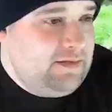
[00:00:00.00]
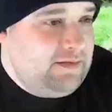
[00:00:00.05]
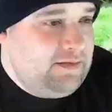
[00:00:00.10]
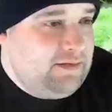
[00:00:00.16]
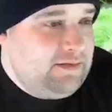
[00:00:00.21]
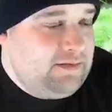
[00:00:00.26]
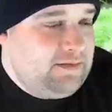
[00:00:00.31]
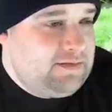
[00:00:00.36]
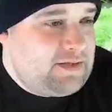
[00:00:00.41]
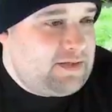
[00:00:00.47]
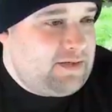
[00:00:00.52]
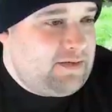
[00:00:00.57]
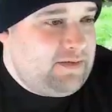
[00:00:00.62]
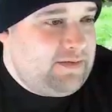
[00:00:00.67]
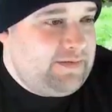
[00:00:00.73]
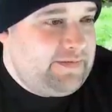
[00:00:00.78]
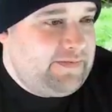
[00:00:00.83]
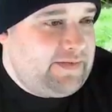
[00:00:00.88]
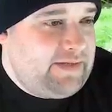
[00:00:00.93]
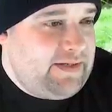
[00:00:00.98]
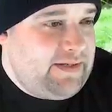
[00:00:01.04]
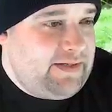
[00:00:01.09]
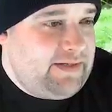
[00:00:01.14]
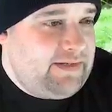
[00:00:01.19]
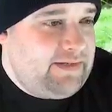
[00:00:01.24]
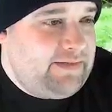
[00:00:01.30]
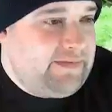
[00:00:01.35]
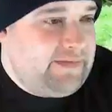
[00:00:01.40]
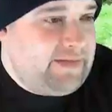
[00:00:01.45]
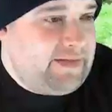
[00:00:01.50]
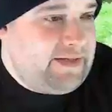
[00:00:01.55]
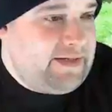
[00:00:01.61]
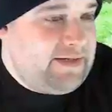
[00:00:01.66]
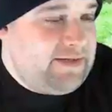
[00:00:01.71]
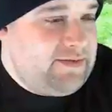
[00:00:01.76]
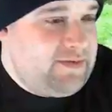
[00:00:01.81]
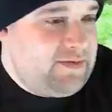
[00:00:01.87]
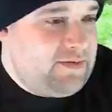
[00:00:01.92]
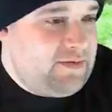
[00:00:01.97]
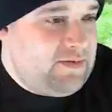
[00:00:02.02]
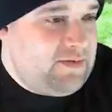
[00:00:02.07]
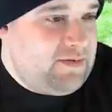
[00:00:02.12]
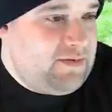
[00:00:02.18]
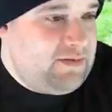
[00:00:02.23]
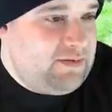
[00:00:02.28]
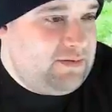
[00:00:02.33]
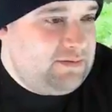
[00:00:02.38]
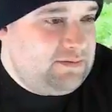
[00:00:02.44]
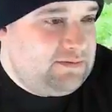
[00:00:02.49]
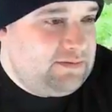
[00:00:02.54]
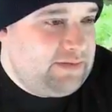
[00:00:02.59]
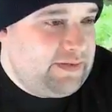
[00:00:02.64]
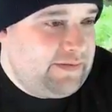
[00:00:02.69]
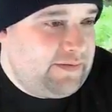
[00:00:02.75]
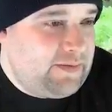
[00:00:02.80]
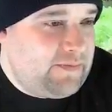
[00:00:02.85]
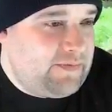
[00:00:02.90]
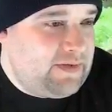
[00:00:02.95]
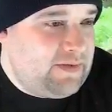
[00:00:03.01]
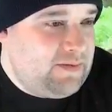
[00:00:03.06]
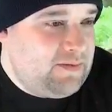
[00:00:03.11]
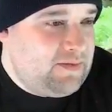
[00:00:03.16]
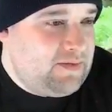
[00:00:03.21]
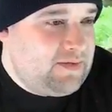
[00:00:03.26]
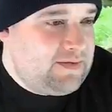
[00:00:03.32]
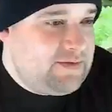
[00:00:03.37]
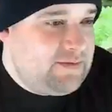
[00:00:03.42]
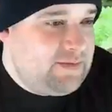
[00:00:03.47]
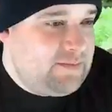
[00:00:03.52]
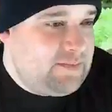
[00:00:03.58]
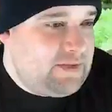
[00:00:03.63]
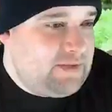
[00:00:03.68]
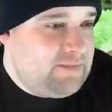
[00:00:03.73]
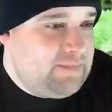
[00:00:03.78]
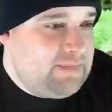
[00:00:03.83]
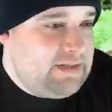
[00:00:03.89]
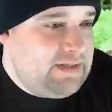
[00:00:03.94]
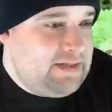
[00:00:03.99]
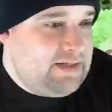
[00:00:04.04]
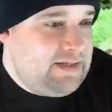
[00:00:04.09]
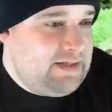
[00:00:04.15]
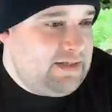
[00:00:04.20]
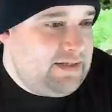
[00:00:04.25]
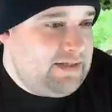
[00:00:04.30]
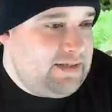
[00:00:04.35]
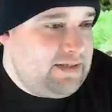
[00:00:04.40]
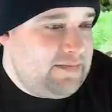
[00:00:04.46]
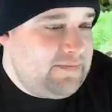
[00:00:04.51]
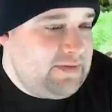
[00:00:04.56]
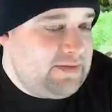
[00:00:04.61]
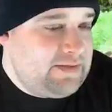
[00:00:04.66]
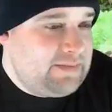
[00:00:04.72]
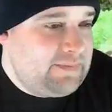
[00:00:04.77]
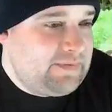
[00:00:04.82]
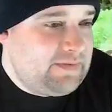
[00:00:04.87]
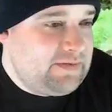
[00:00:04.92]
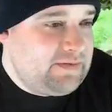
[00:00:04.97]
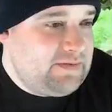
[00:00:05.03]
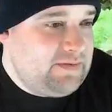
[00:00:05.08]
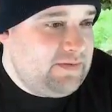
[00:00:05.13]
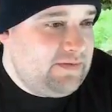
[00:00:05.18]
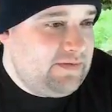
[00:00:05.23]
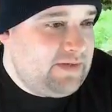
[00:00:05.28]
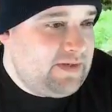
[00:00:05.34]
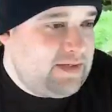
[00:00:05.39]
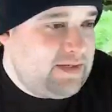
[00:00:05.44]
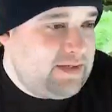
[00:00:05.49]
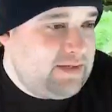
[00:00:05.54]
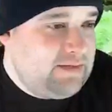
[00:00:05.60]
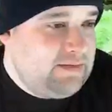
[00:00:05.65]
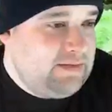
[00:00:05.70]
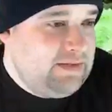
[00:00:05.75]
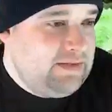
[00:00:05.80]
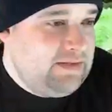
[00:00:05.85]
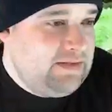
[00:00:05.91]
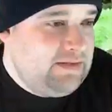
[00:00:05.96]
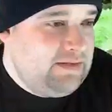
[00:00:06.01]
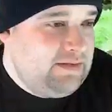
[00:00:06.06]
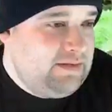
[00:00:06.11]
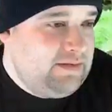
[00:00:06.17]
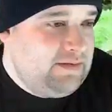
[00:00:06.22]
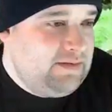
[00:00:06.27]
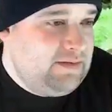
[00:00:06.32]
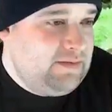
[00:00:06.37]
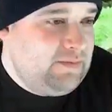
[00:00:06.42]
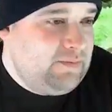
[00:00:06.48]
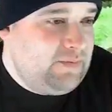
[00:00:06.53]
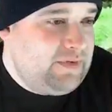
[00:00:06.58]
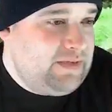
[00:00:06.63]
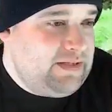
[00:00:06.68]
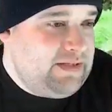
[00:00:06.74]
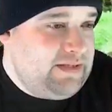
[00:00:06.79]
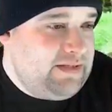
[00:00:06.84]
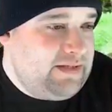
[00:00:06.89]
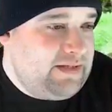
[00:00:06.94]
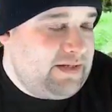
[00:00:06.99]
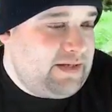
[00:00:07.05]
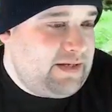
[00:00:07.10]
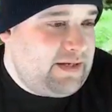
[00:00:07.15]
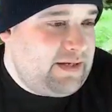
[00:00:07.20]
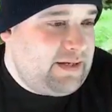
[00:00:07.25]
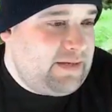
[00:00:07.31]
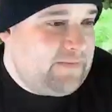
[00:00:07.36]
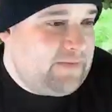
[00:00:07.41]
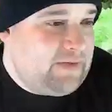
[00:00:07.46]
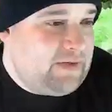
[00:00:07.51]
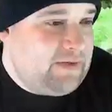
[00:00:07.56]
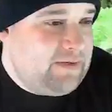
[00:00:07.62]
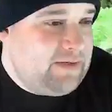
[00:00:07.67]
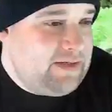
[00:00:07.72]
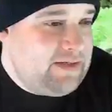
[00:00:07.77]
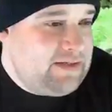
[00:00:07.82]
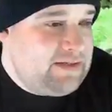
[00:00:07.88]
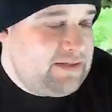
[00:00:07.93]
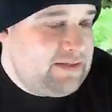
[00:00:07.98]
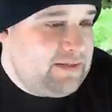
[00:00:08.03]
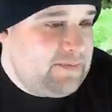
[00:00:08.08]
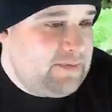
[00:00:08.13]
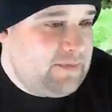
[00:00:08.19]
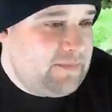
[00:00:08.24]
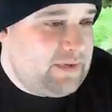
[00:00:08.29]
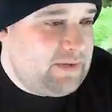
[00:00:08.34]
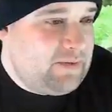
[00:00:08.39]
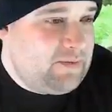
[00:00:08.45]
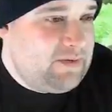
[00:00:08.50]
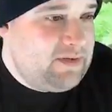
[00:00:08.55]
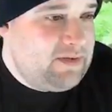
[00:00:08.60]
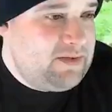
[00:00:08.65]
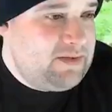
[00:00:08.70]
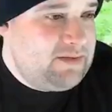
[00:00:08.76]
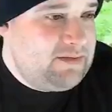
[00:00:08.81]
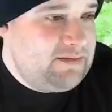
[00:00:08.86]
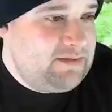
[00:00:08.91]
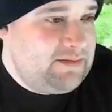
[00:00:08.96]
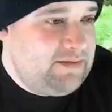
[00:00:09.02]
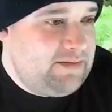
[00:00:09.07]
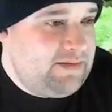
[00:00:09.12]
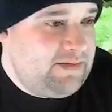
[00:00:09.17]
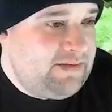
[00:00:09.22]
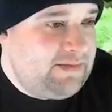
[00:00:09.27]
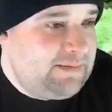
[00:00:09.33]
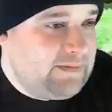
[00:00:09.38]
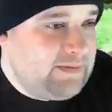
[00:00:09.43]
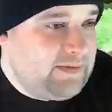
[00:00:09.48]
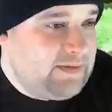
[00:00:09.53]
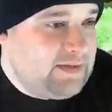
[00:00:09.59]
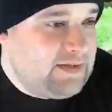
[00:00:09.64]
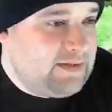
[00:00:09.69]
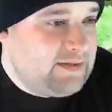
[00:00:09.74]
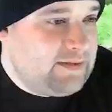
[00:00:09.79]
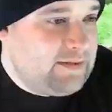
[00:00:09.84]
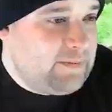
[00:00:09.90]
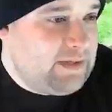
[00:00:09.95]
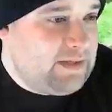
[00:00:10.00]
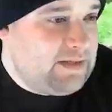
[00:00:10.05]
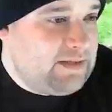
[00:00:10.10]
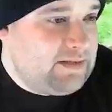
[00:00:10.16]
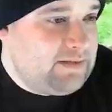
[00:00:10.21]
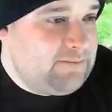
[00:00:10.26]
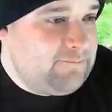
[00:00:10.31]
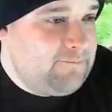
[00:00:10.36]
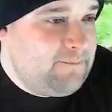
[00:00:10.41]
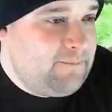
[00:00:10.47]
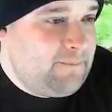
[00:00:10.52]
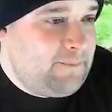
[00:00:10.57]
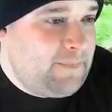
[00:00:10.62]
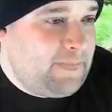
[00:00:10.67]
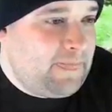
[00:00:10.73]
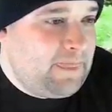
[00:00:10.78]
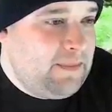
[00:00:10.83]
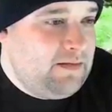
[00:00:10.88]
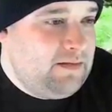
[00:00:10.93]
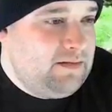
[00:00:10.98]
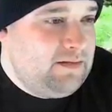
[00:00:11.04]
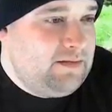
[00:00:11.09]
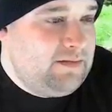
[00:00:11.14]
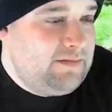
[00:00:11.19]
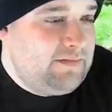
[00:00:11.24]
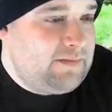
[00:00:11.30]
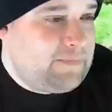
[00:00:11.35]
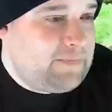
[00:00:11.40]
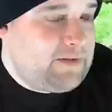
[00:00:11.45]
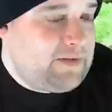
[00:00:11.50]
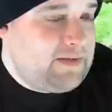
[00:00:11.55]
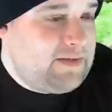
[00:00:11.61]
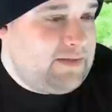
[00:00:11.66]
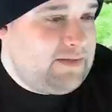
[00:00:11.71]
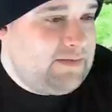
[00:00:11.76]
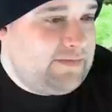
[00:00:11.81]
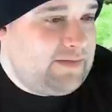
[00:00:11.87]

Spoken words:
Charles says at Joel, so if I order shrimp on Monday and if he ships on Tuesday, would he have already shipped my order? You guys must be talking about something else.